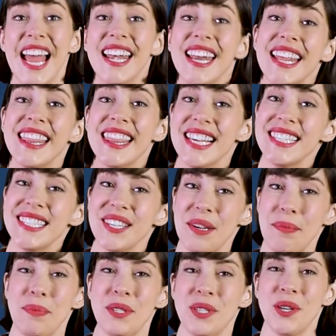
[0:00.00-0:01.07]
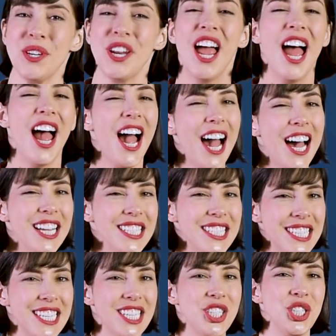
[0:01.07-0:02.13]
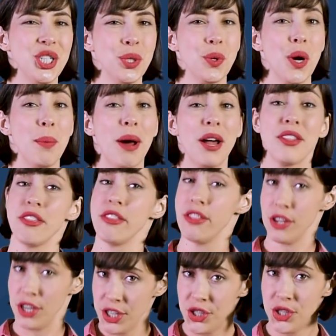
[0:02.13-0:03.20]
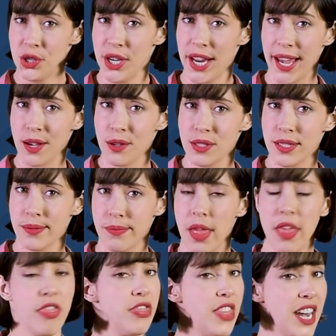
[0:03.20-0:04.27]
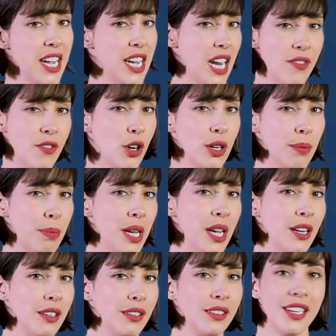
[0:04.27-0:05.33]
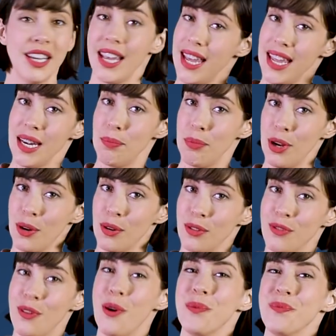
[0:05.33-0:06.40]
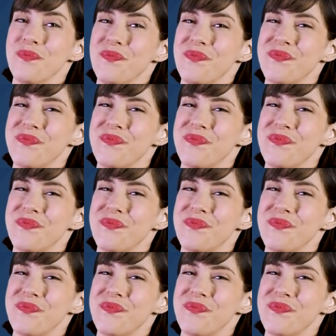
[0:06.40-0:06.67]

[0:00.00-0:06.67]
And in this episode, I'll teach you about 32 nouns that never appear in a plural form.